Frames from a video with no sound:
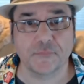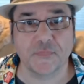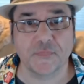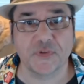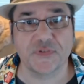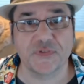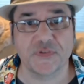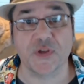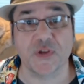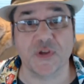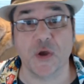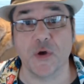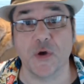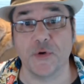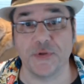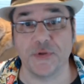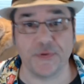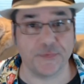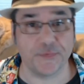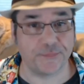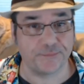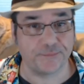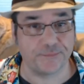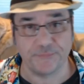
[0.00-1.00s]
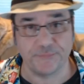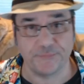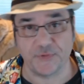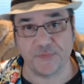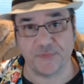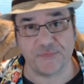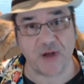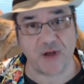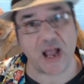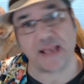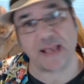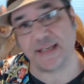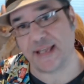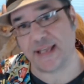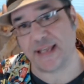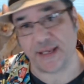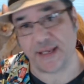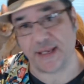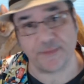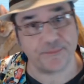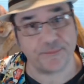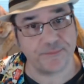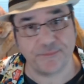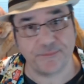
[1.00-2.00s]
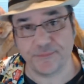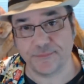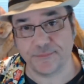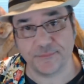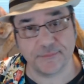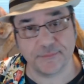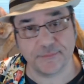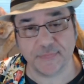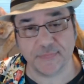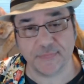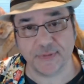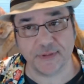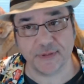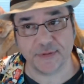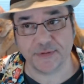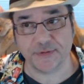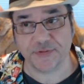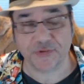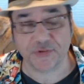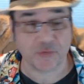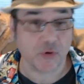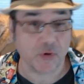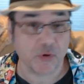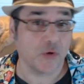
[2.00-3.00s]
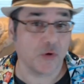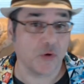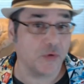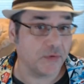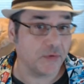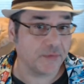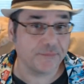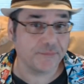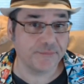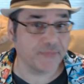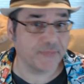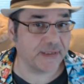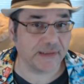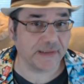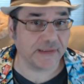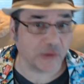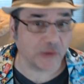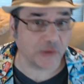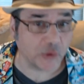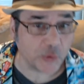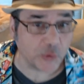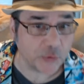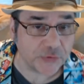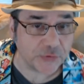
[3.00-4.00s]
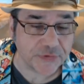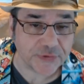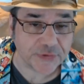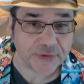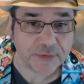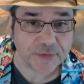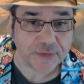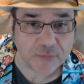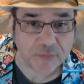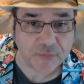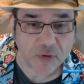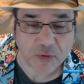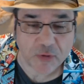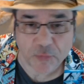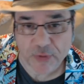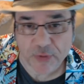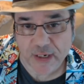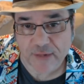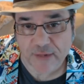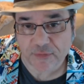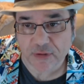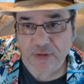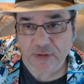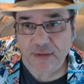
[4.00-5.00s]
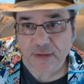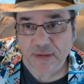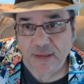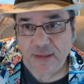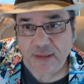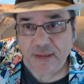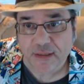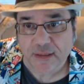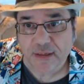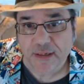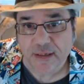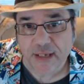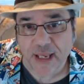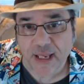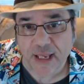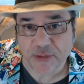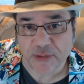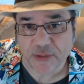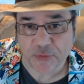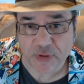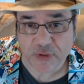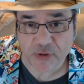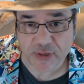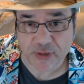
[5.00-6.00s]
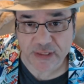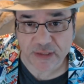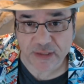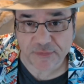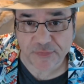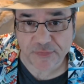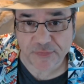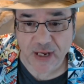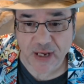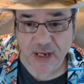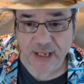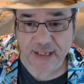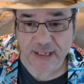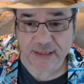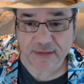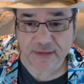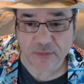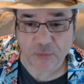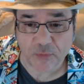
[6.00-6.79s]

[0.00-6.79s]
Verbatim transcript: So you find a scroll in loot or whatever, and you want to identify it.